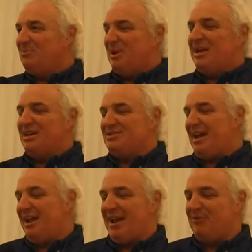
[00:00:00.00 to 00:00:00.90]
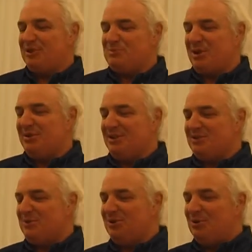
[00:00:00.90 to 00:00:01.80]
because I have
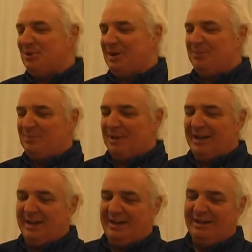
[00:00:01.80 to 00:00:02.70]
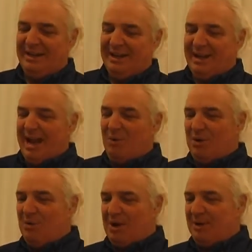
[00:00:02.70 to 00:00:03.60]
experience with doing it, but I
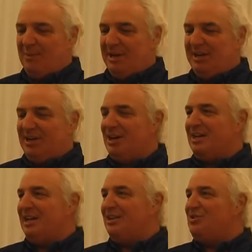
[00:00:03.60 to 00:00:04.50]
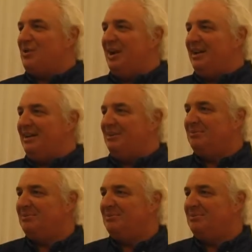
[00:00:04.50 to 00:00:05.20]
wouldn't want to be a young kid trying to